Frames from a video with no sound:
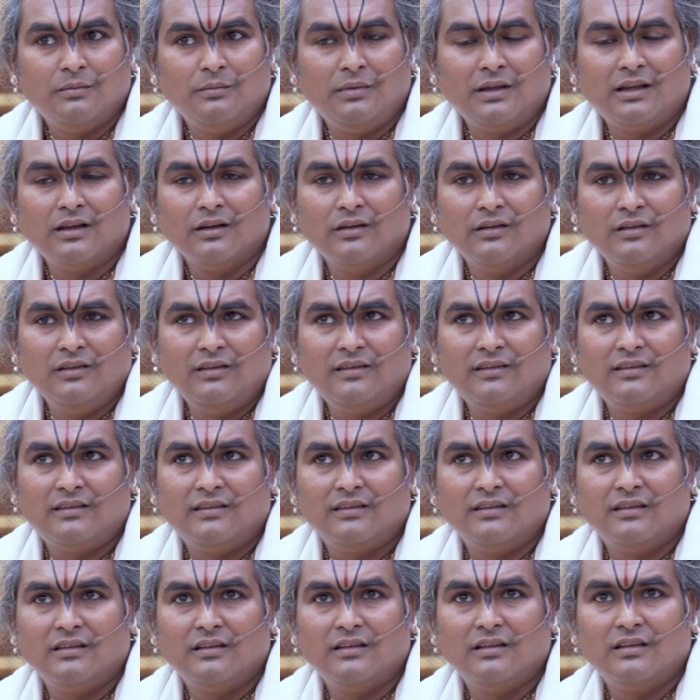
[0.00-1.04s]

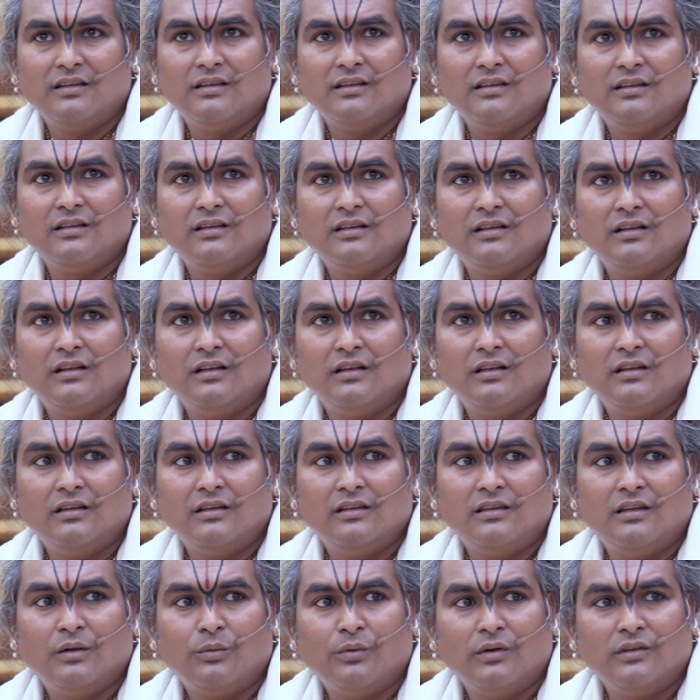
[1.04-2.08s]
Because
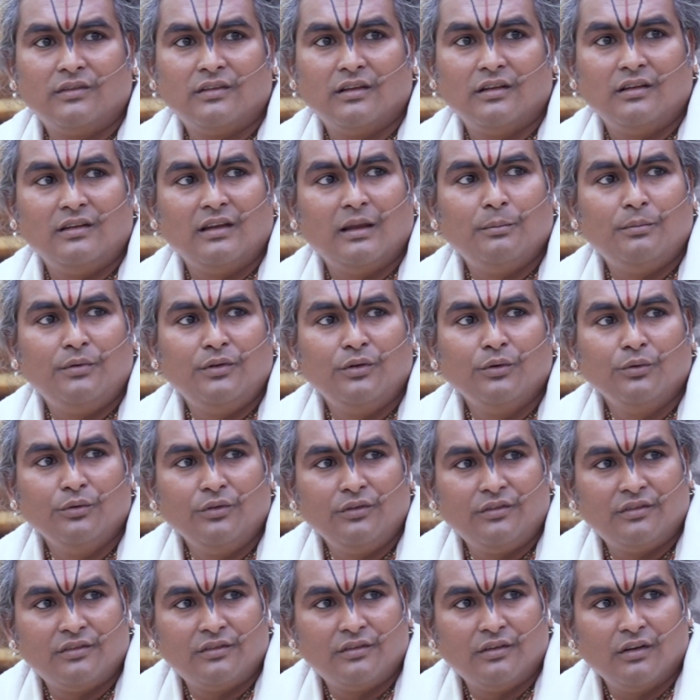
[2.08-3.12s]
there was an
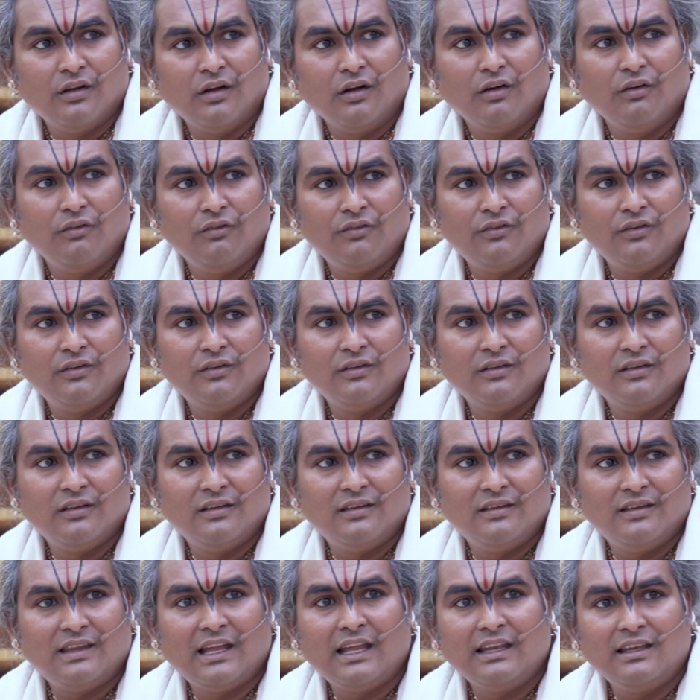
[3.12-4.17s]
abuse of
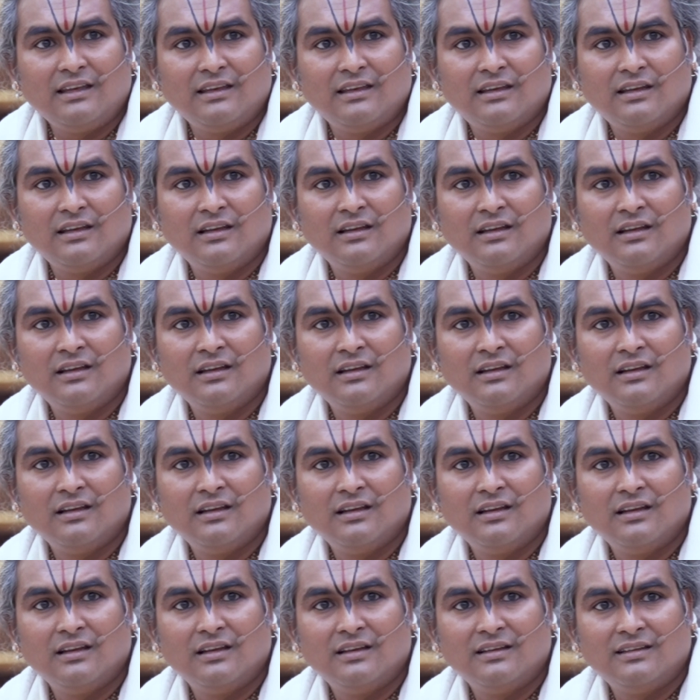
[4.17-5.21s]
that
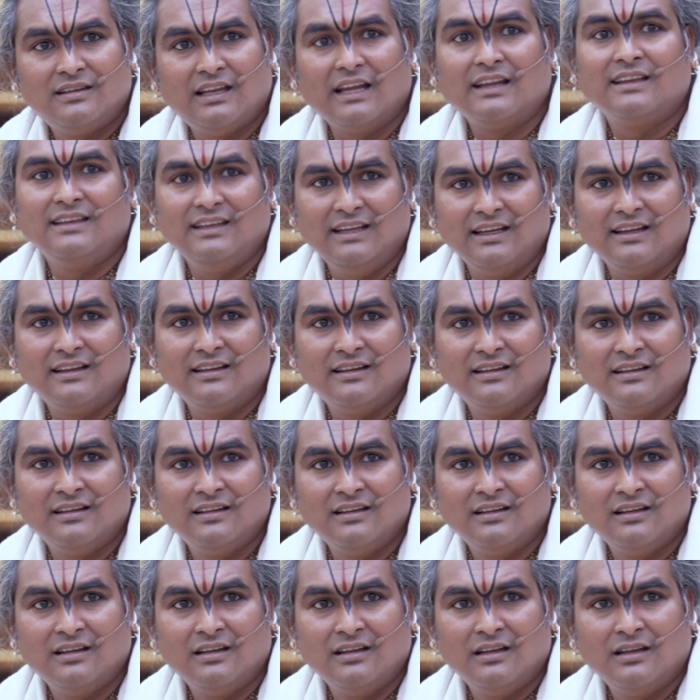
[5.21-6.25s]
technique.
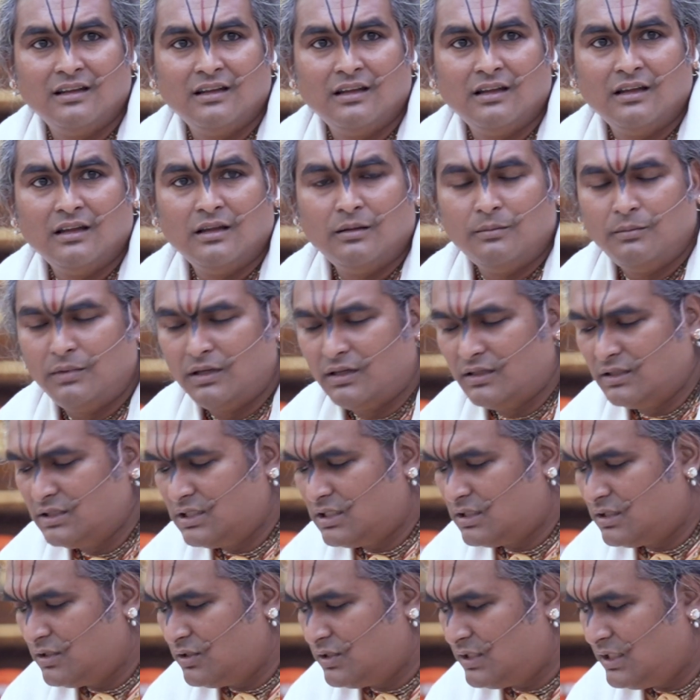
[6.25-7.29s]

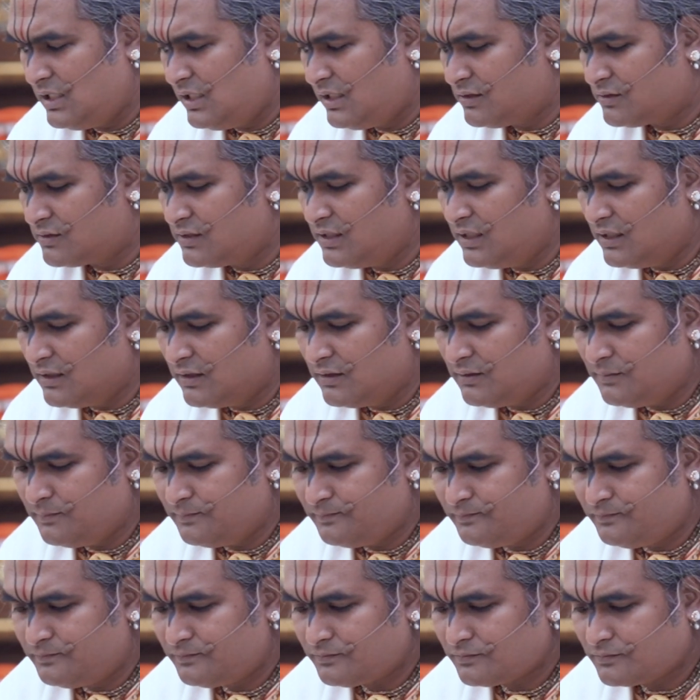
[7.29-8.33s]
Because you see, Kriya
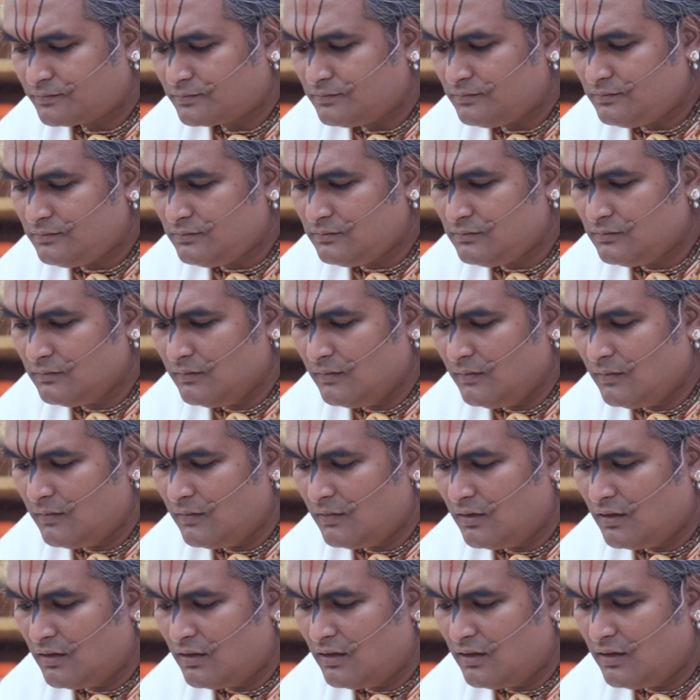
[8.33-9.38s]

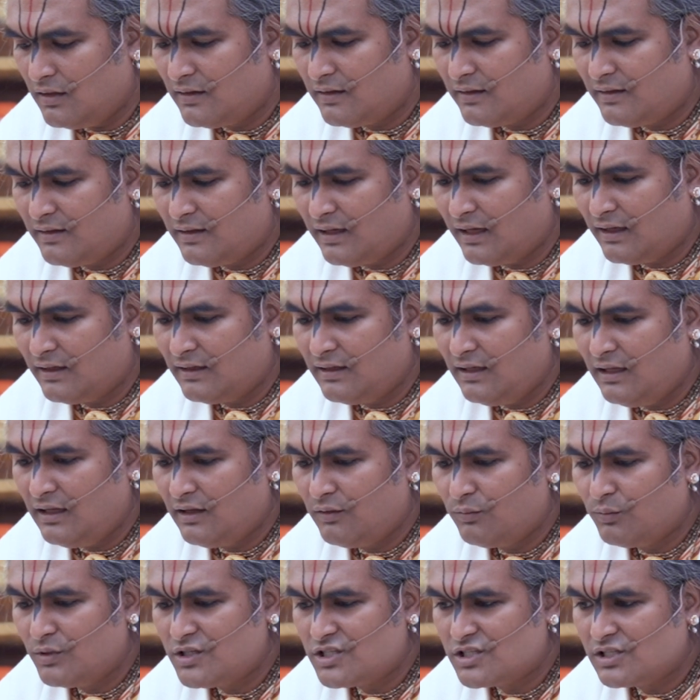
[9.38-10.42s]
is a
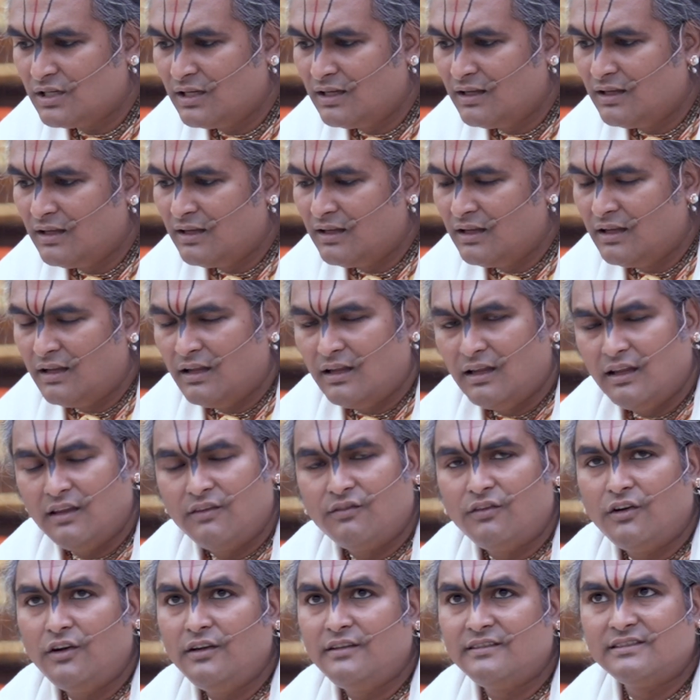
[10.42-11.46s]
technique which
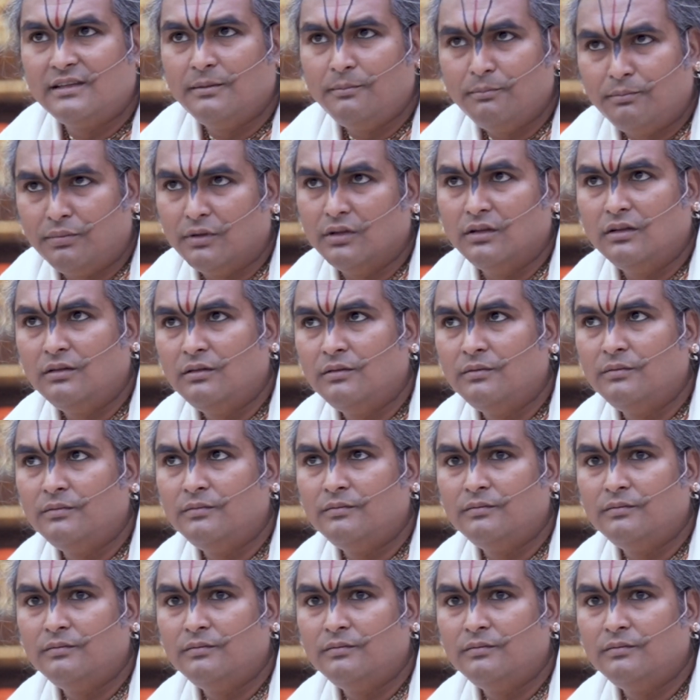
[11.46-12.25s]
is very simple